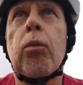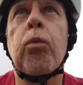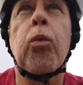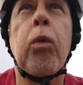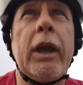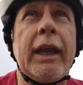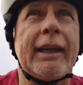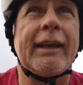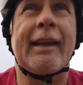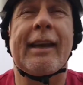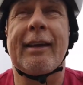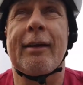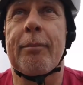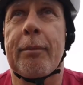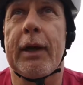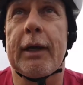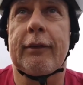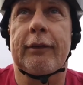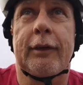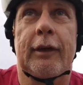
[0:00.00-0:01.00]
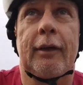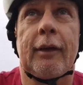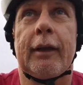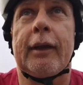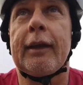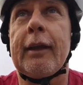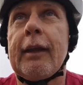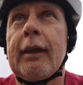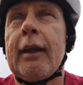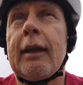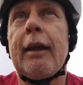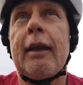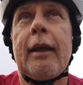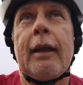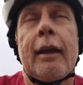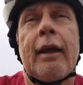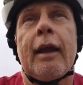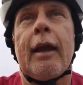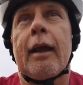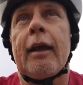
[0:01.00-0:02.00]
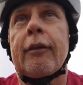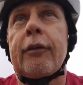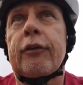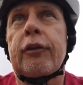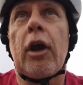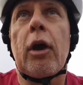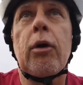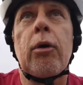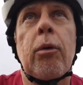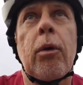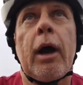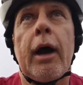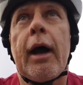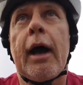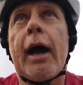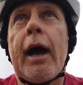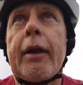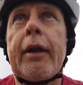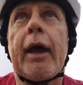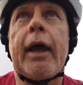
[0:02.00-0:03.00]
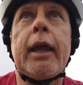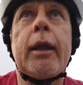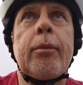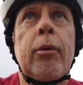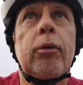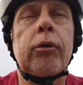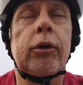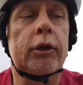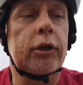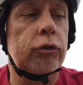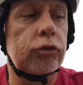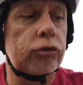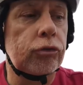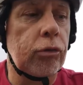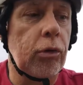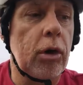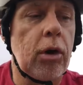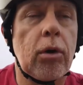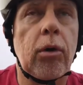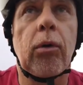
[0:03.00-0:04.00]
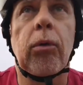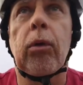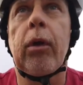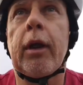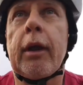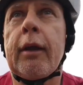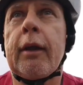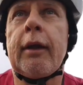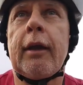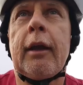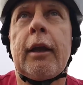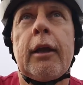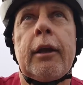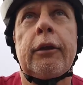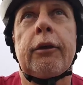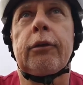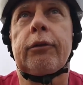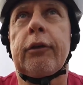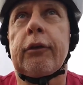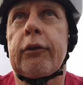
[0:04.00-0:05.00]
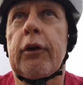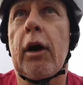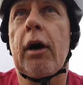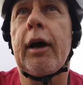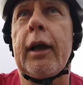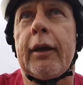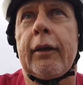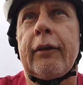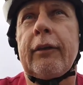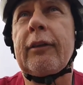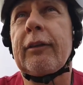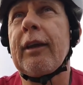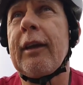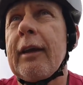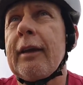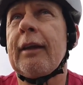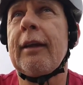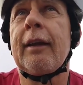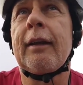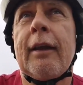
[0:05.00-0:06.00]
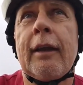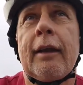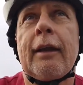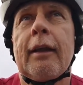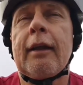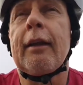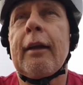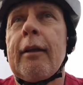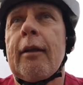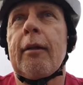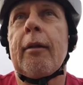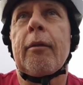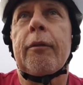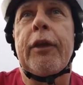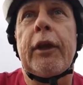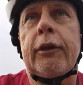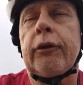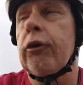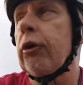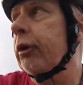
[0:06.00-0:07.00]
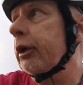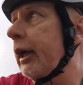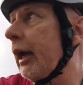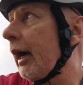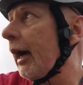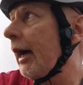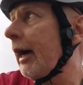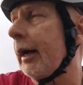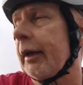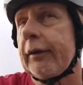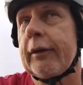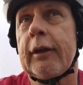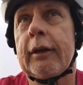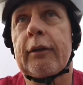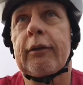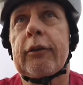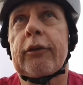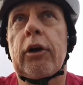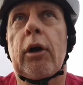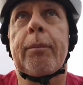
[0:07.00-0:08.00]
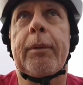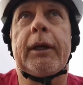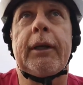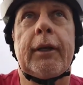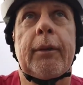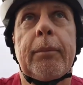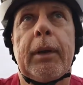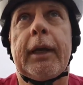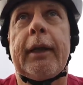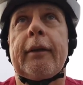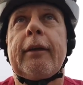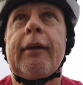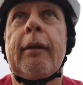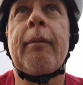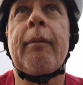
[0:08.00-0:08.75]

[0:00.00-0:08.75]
weak, basically, so unable to control your desires, that you can't stop eating meat.